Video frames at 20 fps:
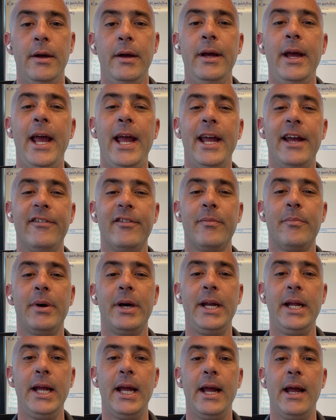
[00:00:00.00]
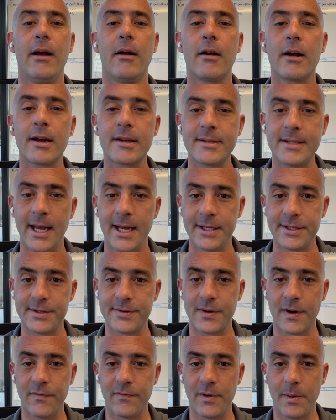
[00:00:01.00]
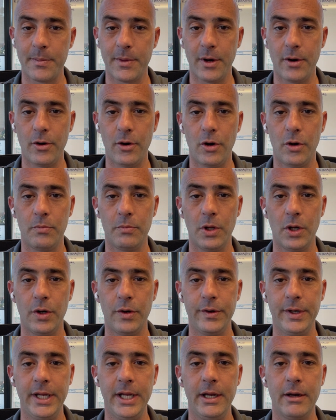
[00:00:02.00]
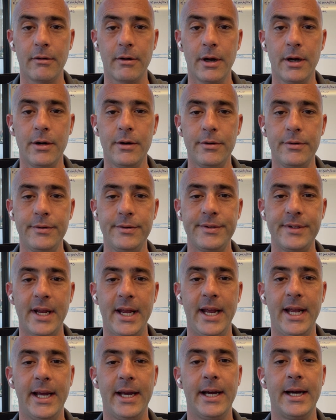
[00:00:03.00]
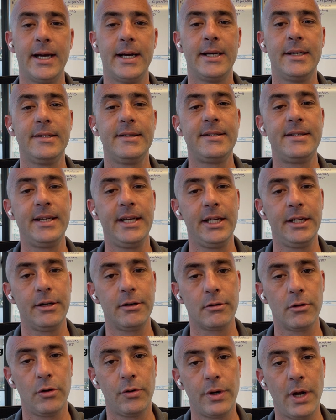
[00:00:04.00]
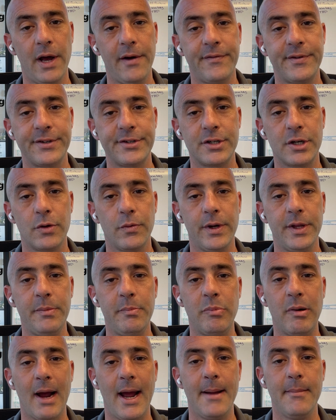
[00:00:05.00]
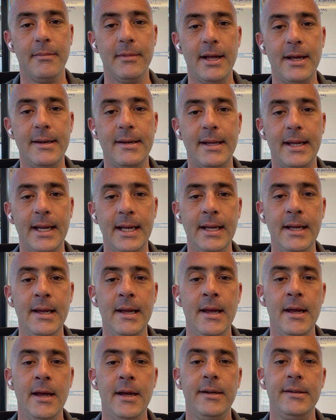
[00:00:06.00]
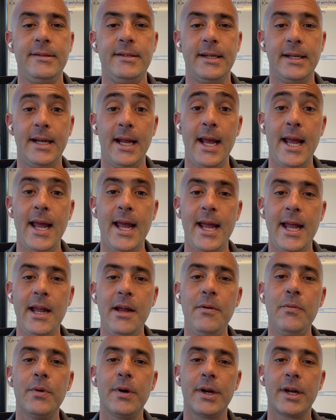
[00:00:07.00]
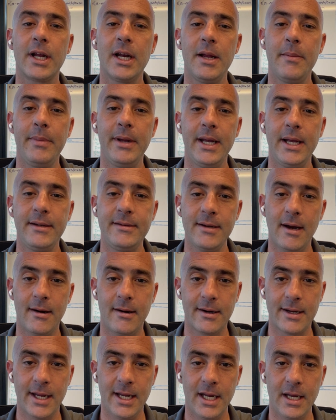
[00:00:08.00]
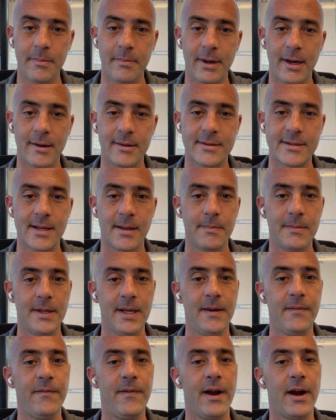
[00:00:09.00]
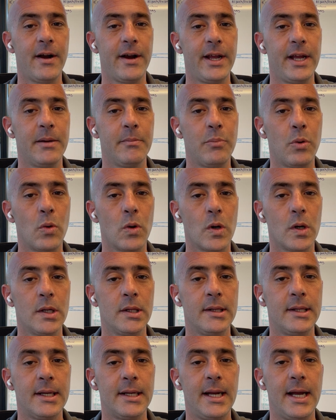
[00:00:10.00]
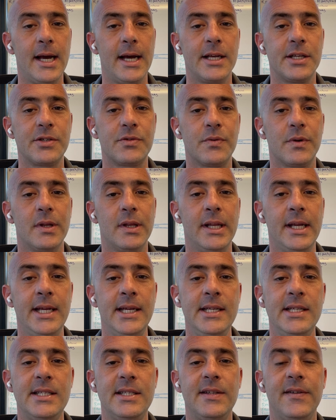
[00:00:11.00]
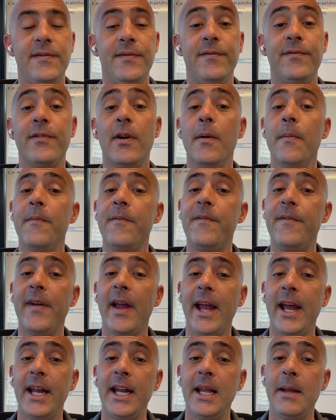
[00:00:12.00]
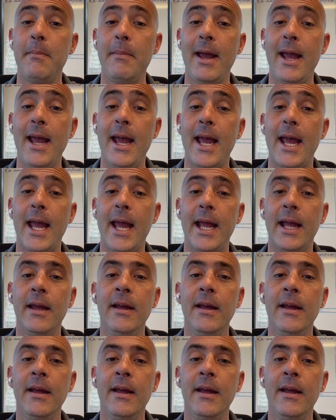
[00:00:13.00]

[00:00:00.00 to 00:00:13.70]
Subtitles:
Hey everybody, Eric Sandstrom from the Home Loan Heroes and Senior Loan Officer with PrimeLending. Today we're going to be talking about something very important that has released from Fannie Mae.